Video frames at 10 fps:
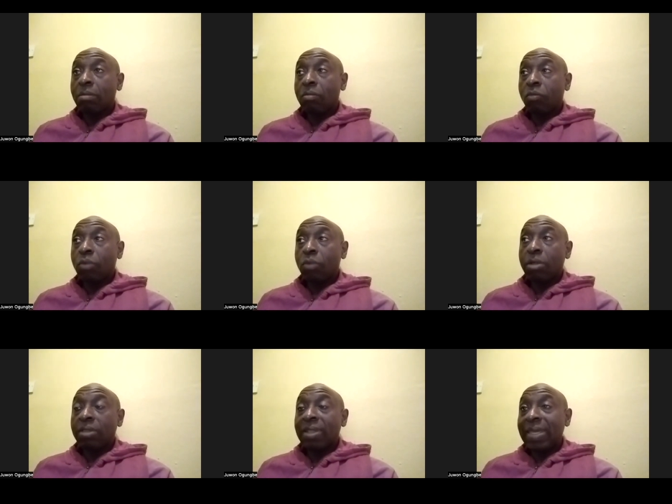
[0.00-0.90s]
well,
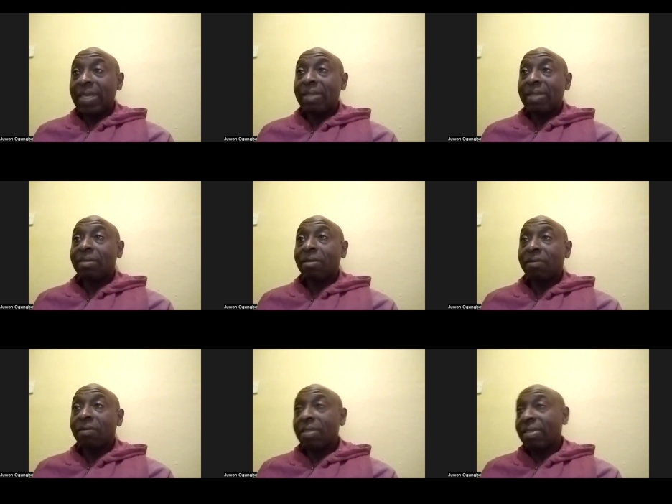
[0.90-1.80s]
the needs
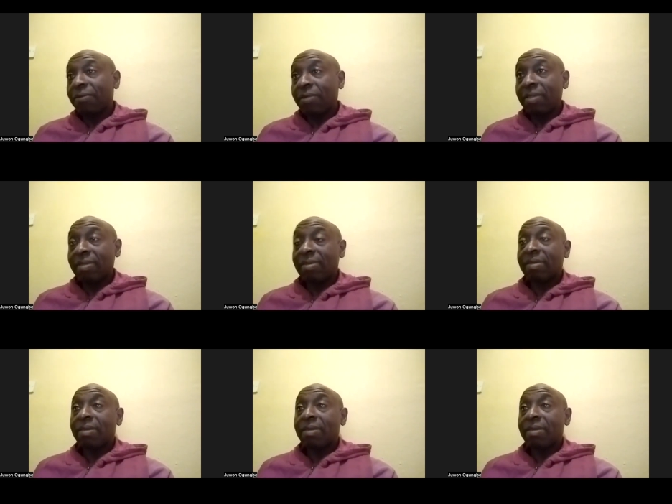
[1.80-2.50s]
of the different